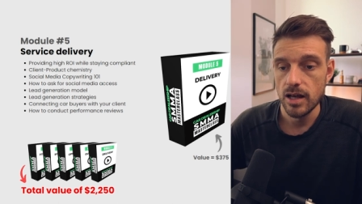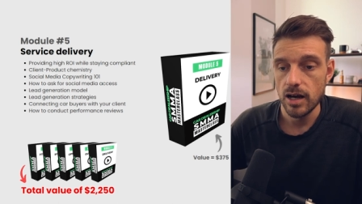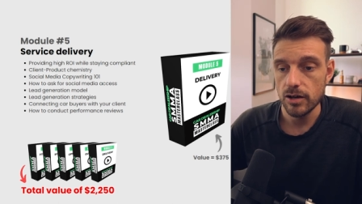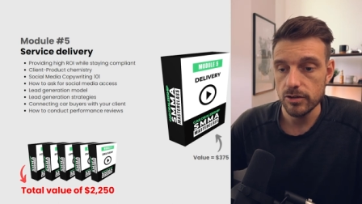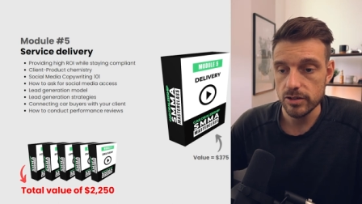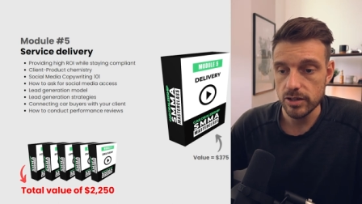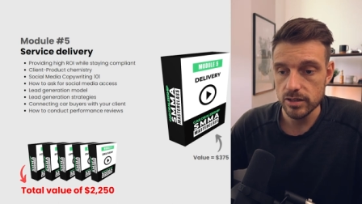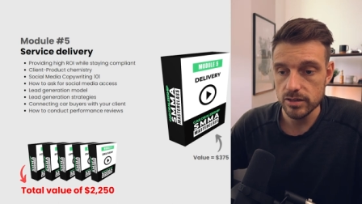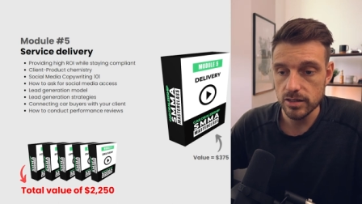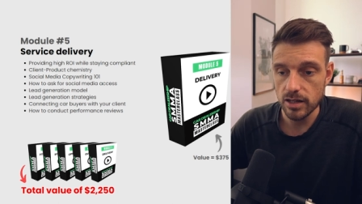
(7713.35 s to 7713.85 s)
How
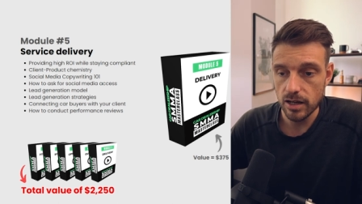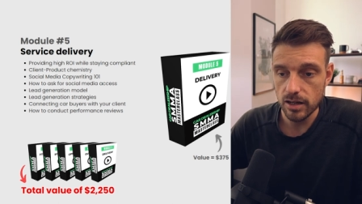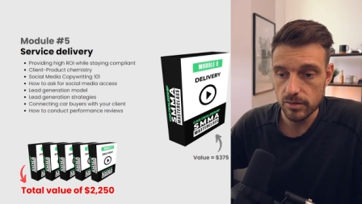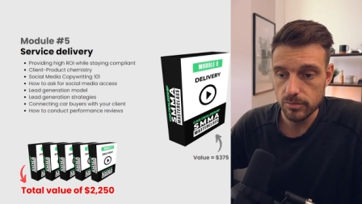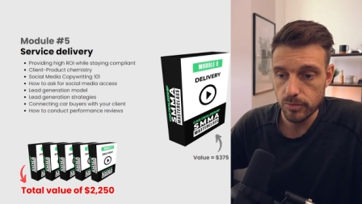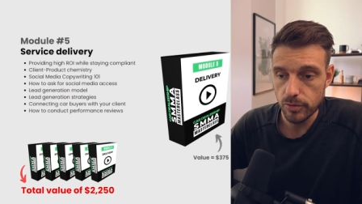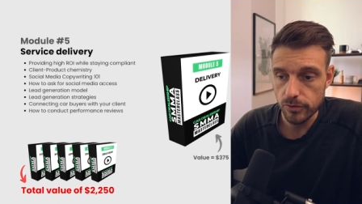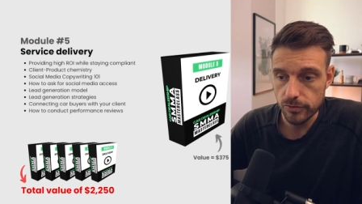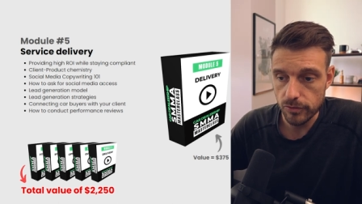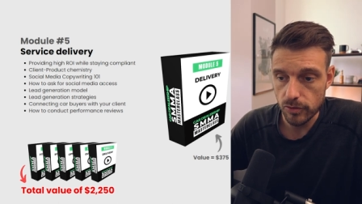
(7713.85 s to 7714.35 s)
to
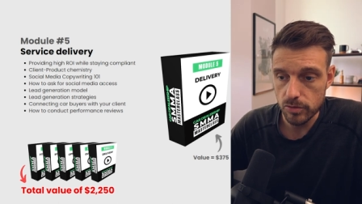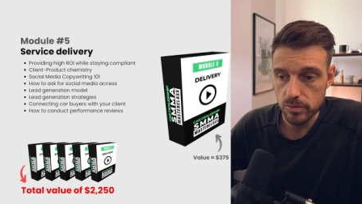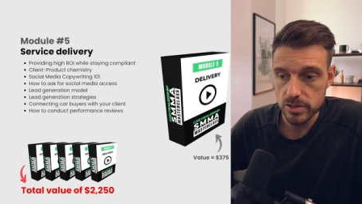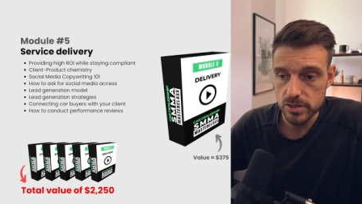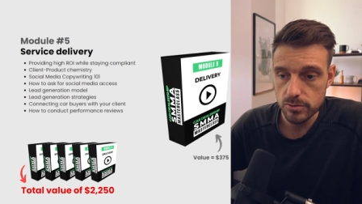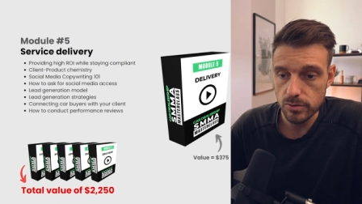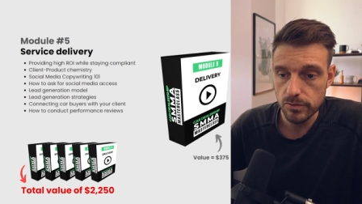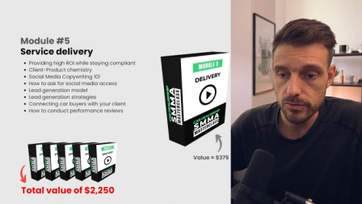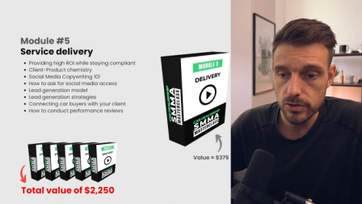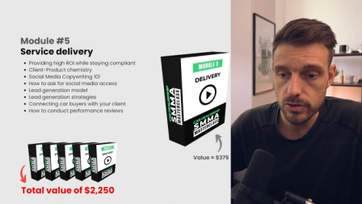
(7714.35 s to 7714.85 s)
conduct
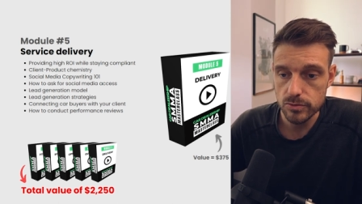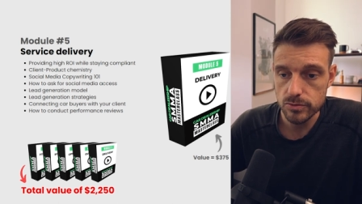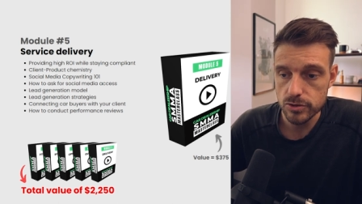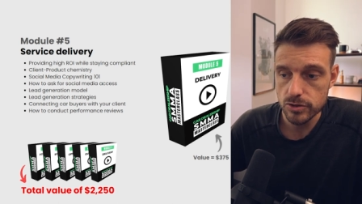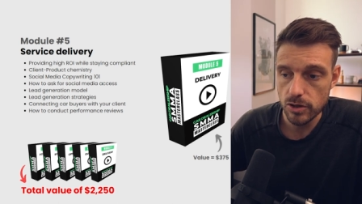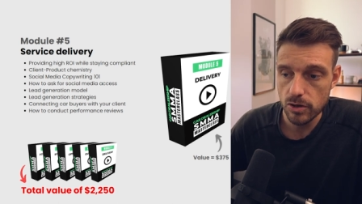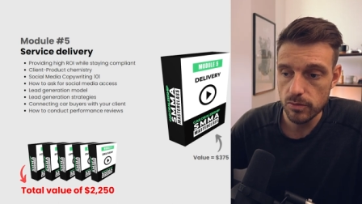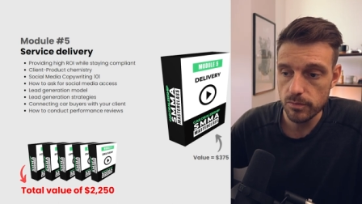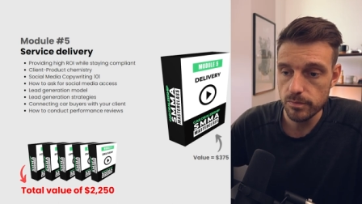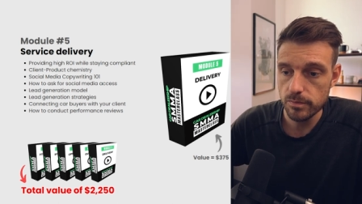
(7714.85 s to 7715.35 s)
performance reviews.
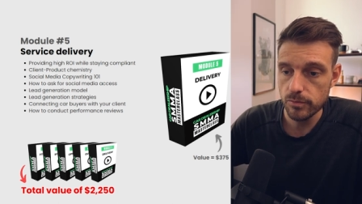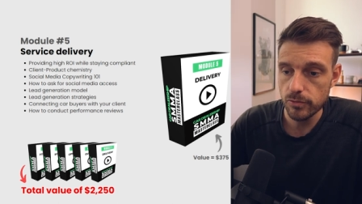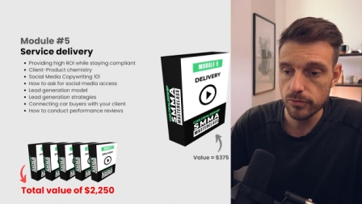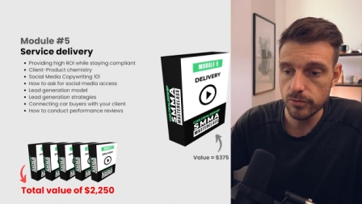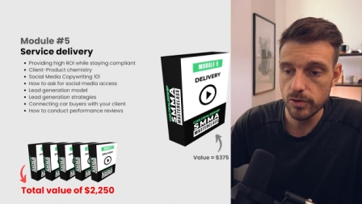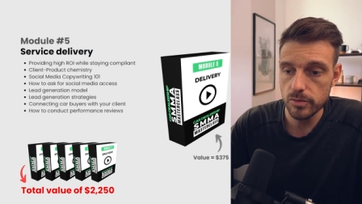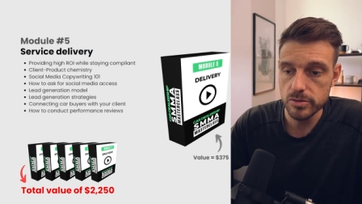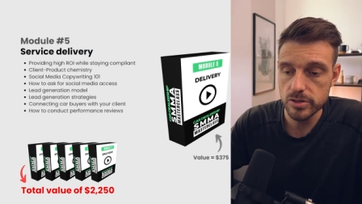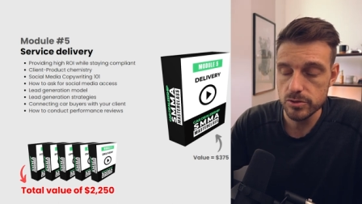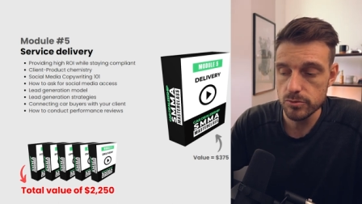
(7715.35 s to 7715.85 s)
So,
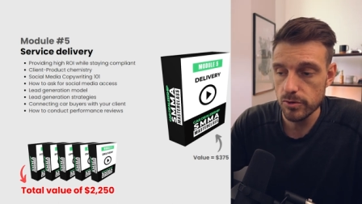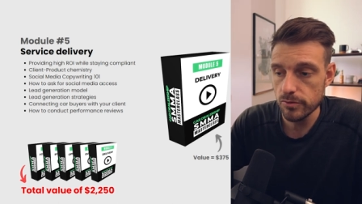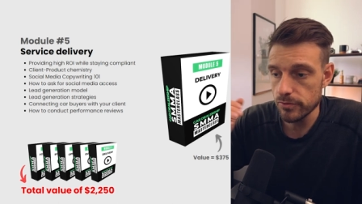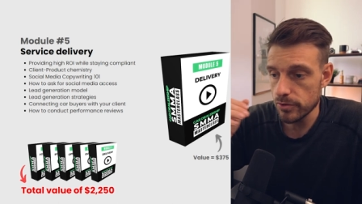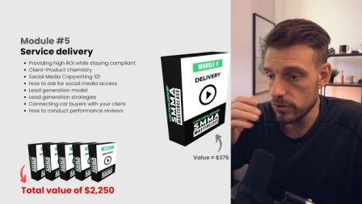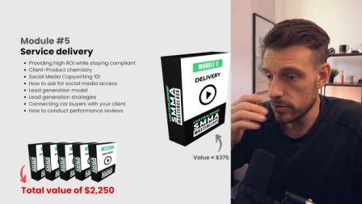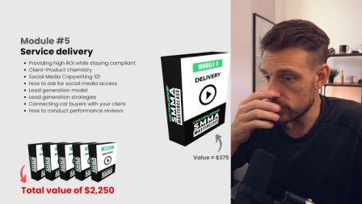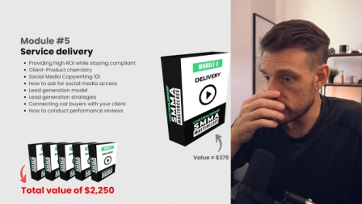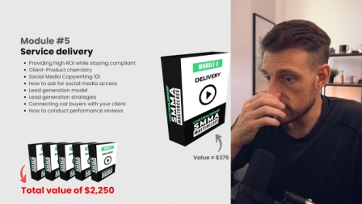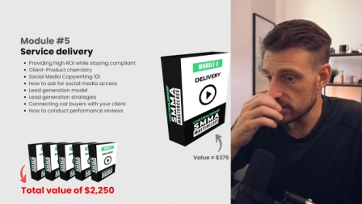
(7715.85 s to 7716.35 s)
performance
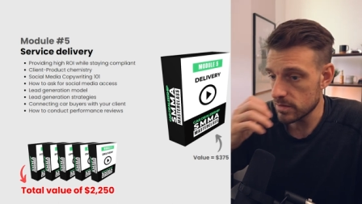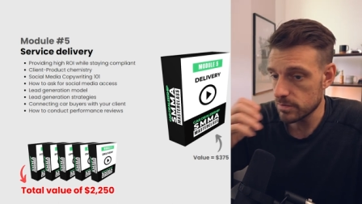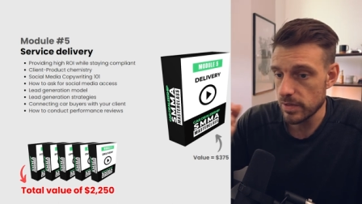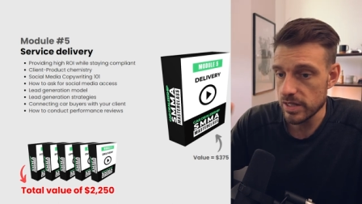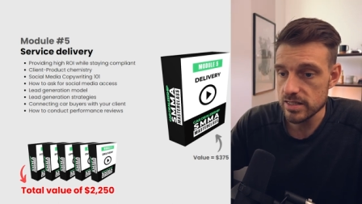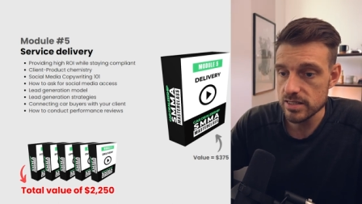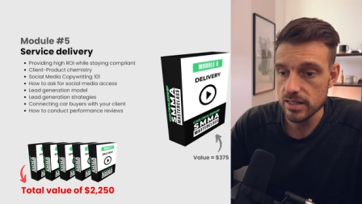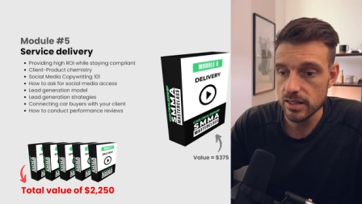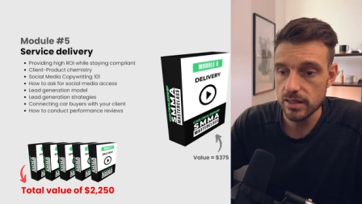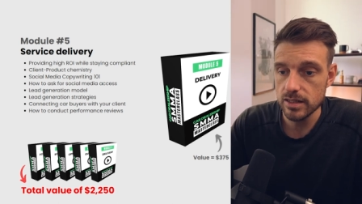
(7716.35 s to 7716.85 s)
reviews is
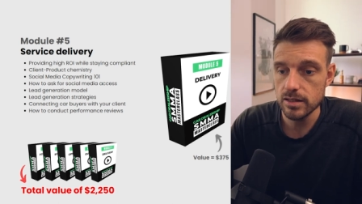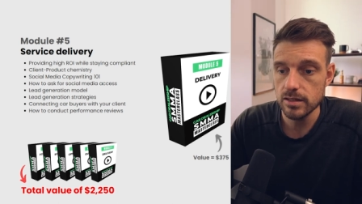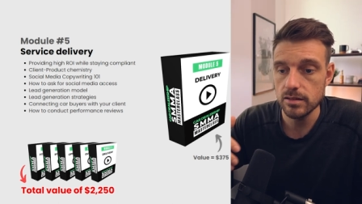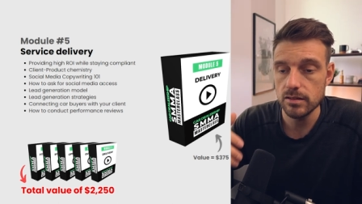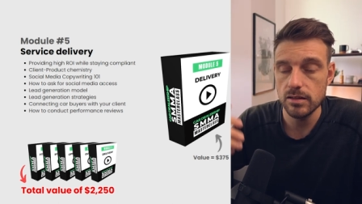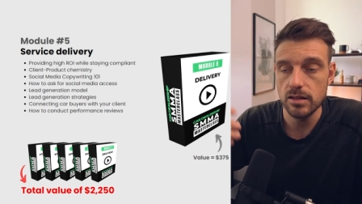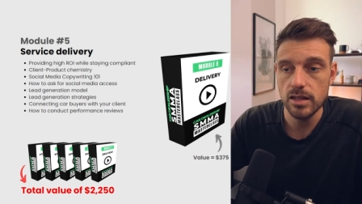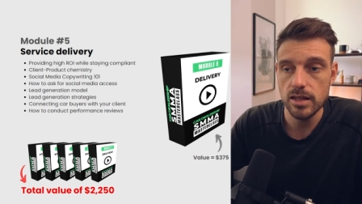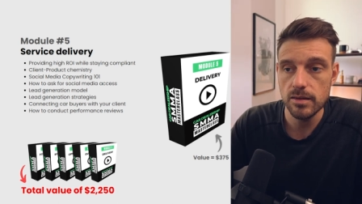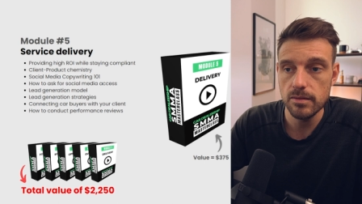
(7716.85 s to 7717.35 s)

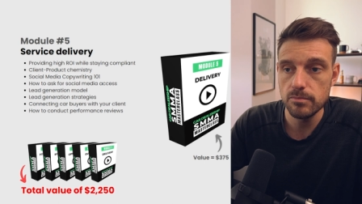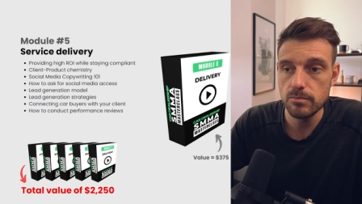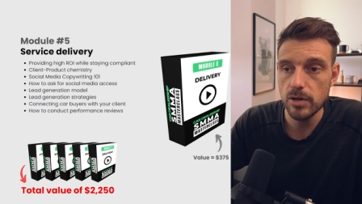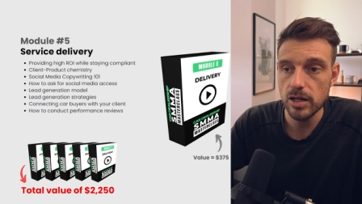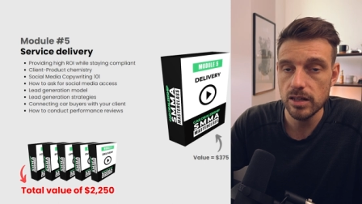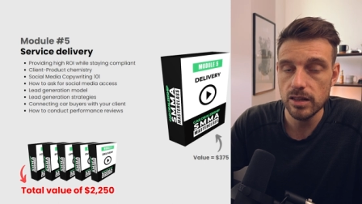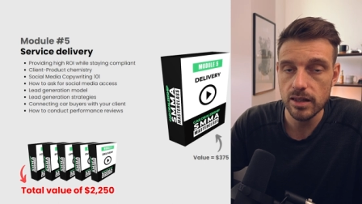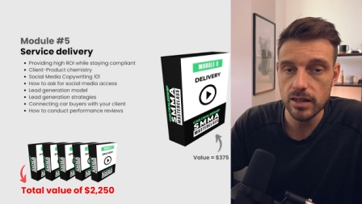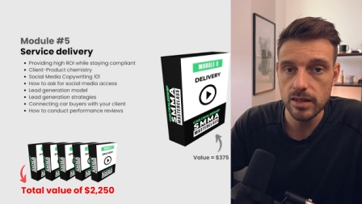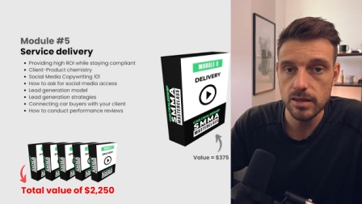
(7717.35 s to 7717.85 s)
basically a
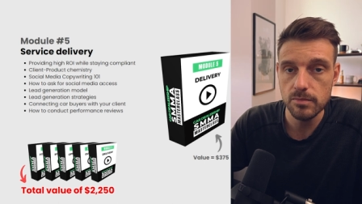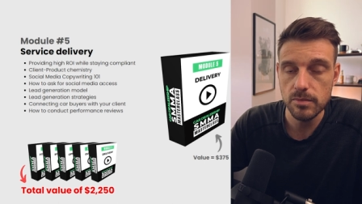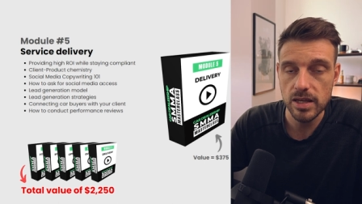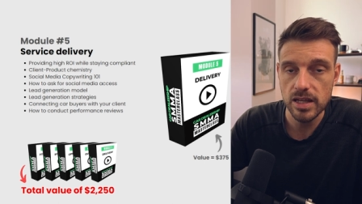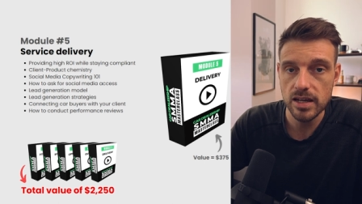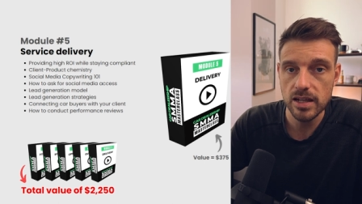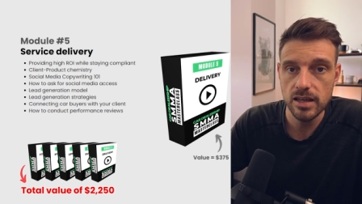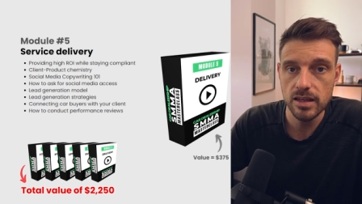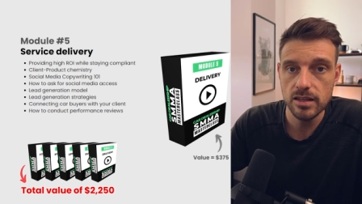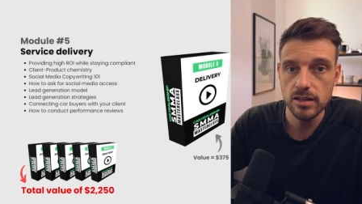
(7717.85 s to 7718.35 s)
monthly
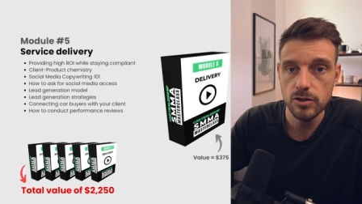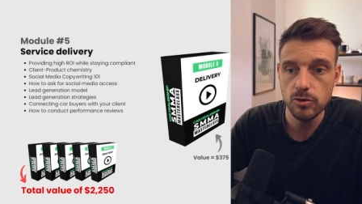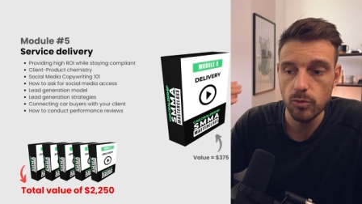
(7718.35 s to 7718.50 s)
meeting.